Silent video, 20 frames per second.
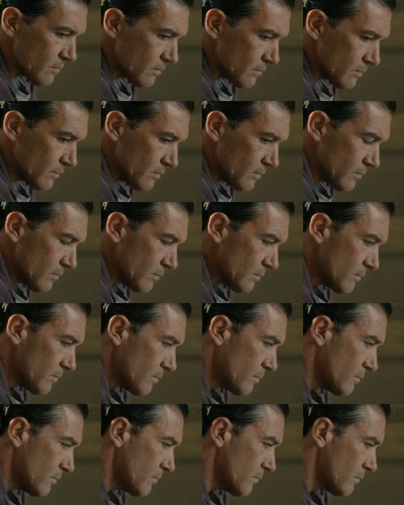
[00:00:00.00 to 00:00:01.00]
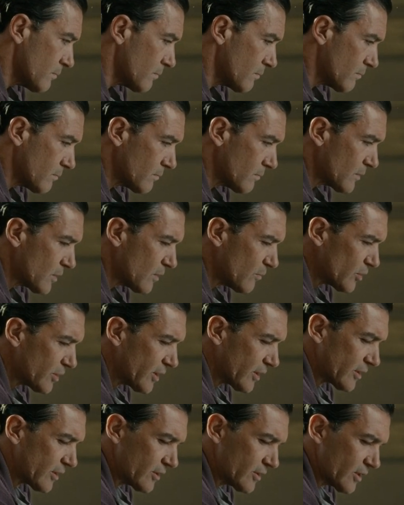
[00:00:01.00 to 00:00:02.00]
Robert stresses that Marilia couldn't know
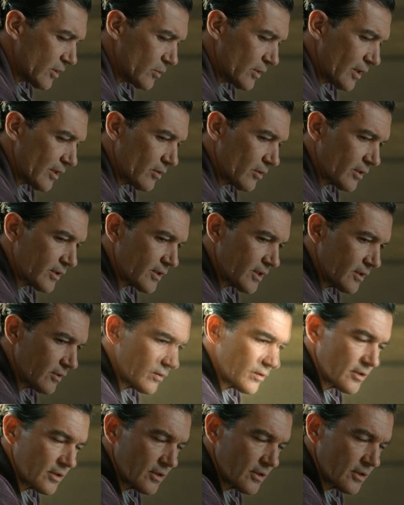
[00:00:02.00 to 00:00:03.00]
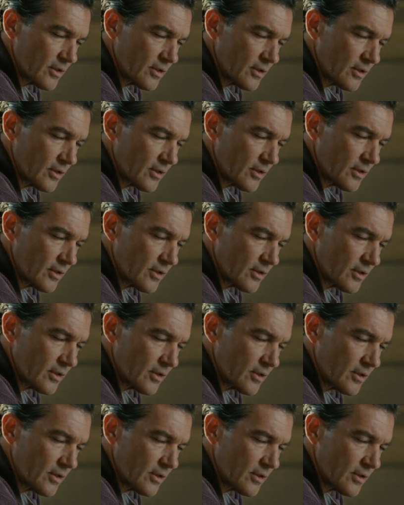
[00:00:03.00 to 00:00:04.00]
what he feels for her because he
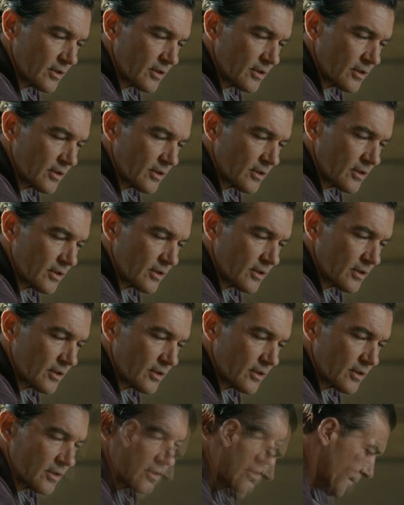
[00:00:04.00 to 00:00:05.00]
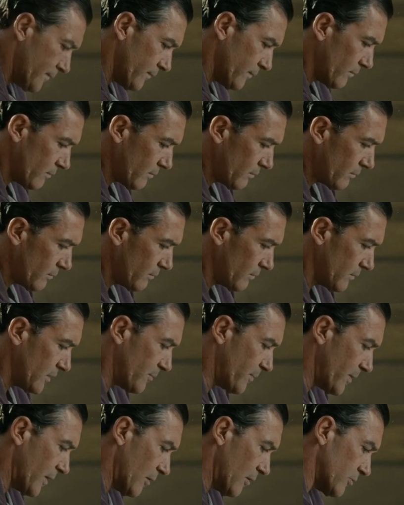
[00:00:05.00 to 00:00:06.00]
himself doesn't know. Before leaving,
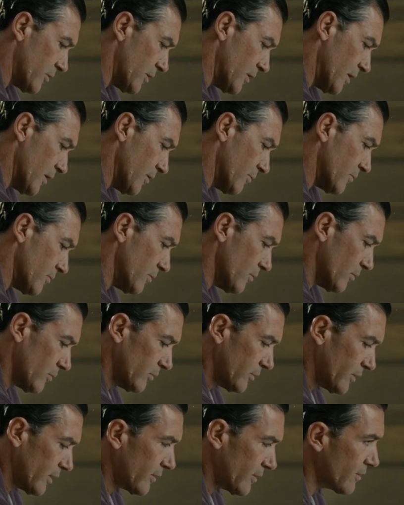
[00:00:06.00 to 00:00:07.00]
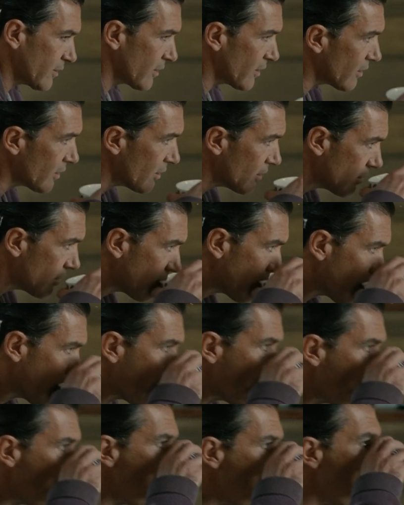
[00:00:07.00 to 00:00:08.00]
he instructs Marilia to fire all the
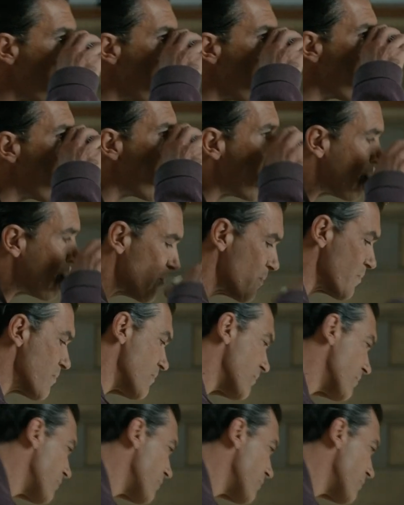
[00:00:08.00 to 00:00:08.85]
servants and